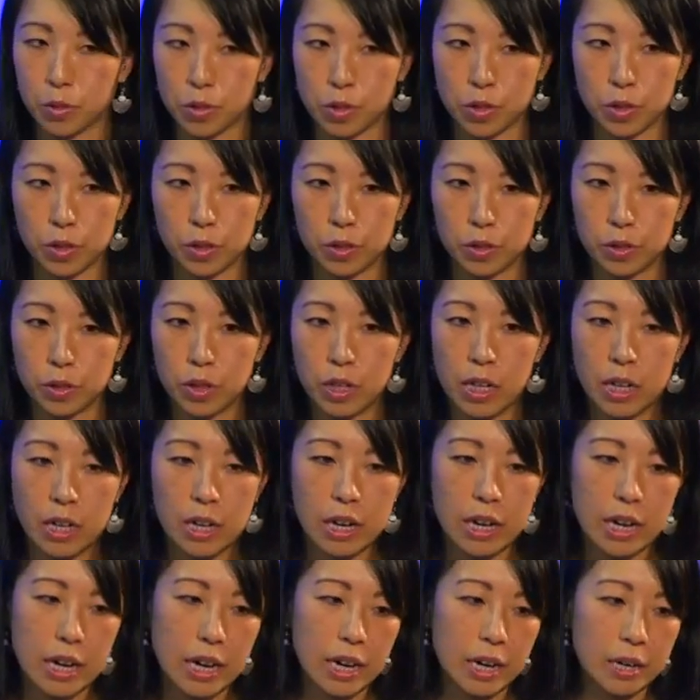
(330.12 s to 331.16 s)
also
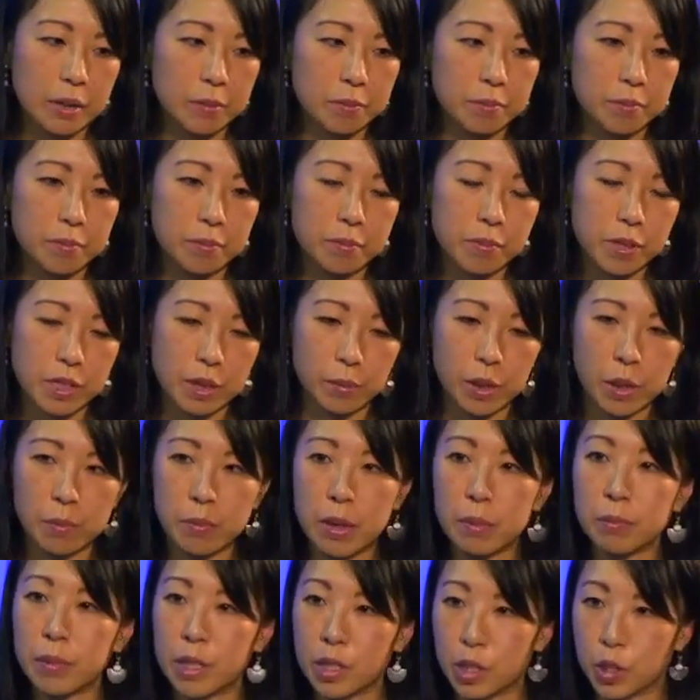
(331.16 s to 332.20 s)
some
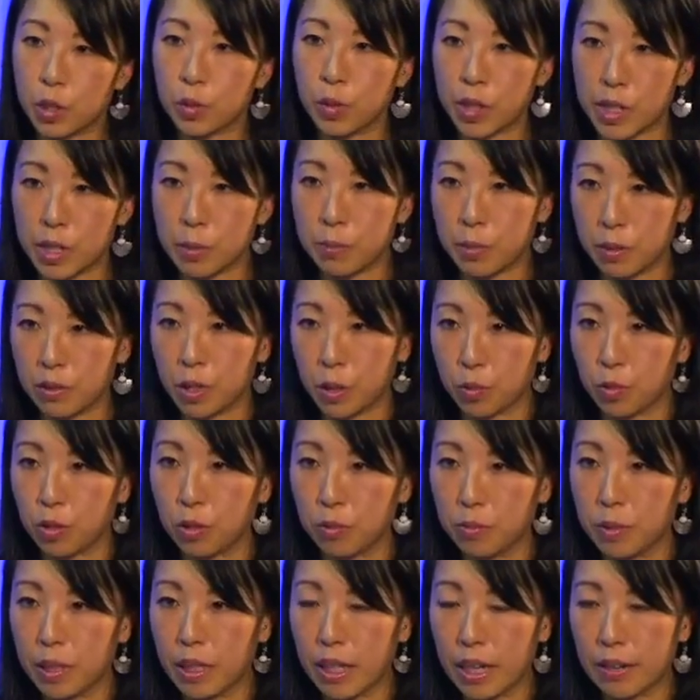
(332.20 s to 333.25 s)
commitment to a spiritual
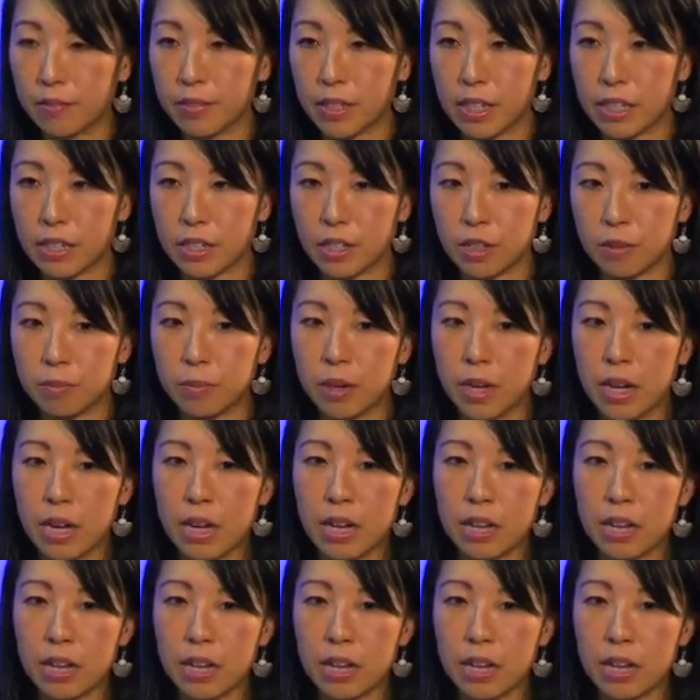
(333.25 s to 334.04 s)
belief system,